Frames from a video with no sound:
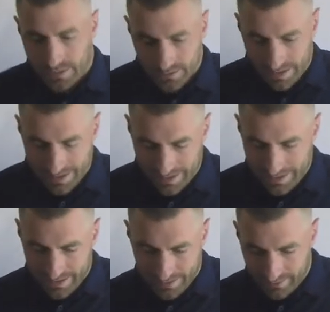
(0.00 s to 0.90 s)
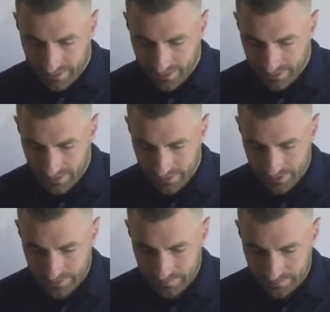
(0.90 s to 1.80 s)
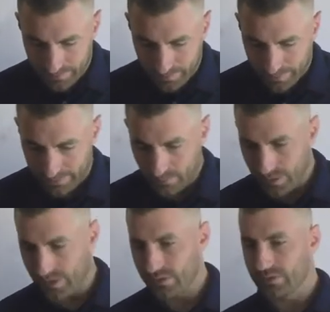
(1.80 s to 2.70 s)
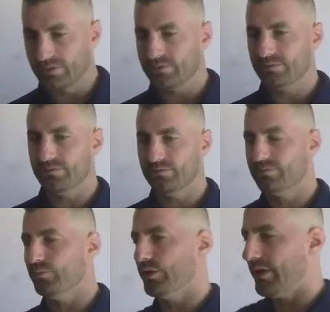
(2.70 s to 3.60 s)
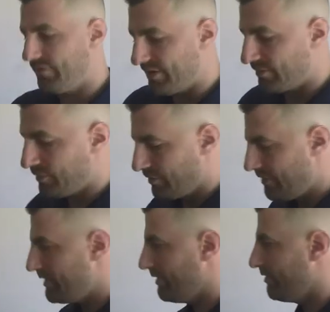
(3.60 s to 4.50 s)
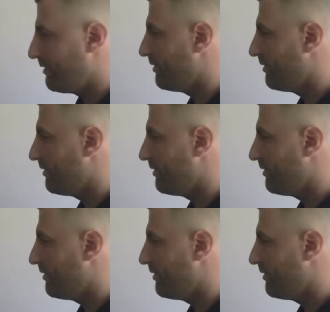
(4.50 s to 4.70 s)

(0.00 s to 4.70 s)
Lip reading: And well, we're going to have to take some derivatives,